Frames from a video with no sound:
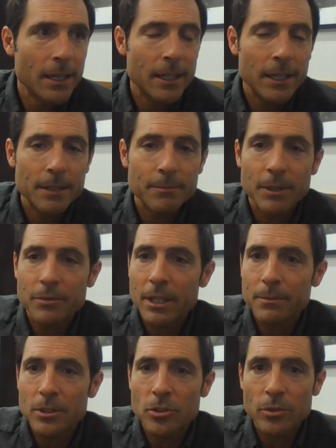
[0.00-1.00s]
My
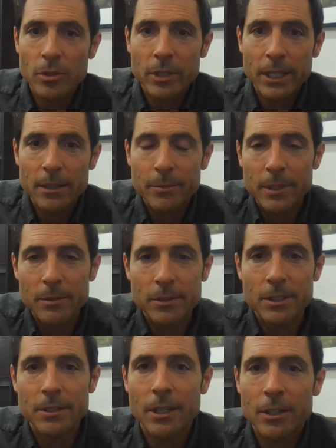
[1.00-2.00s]
family's doing okay up here.
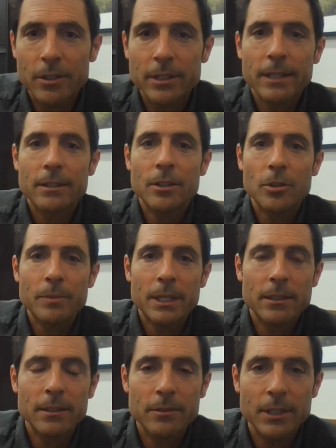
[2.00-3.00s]
We're just hunkering down at home
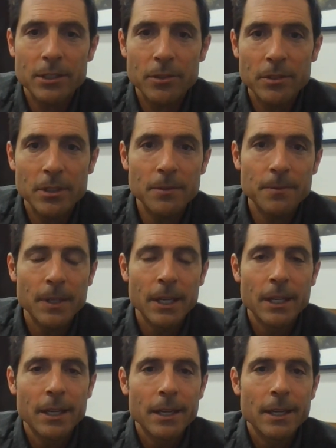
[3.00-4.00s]
like the rest of you.
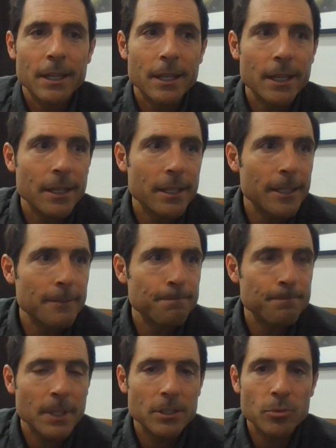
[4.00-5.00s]
And
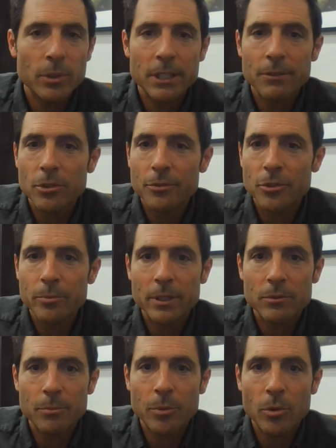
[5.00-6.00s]
I just want to give you a few
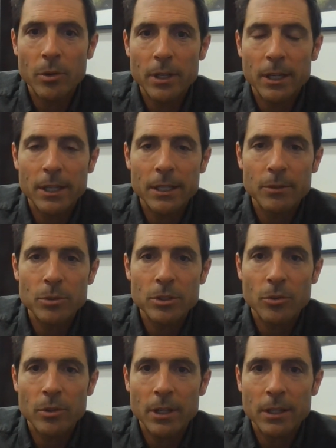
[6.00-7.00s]
minute report on what's
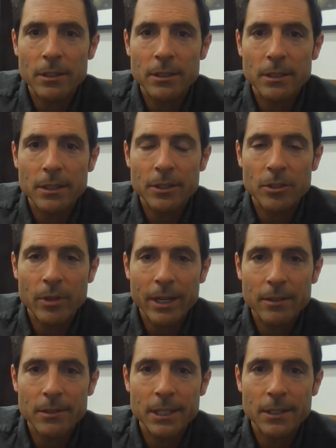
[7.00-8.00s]
going on the
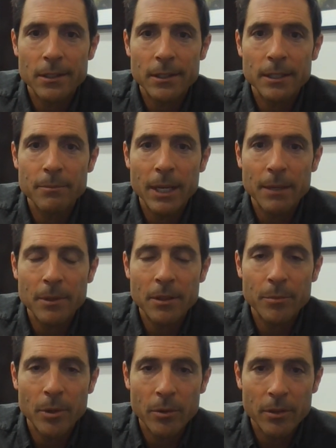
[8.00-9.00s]
ground here in
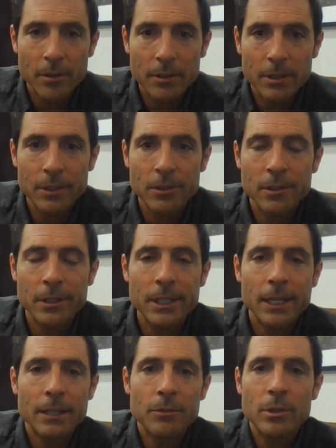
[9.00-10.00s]
Mammoth, both
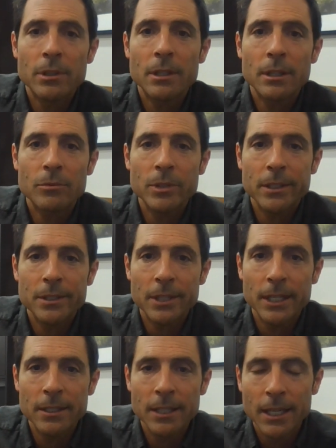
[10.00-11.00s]
literally and with real
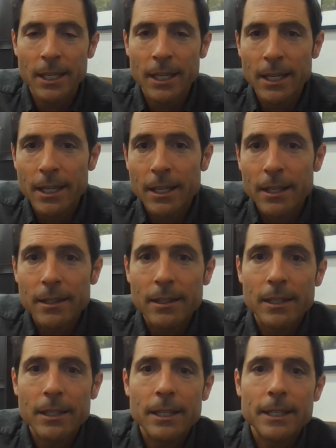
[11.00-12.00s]
estate.
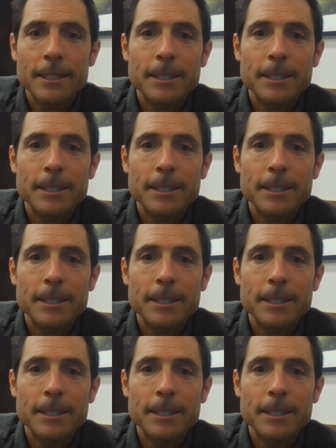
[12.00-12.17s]
The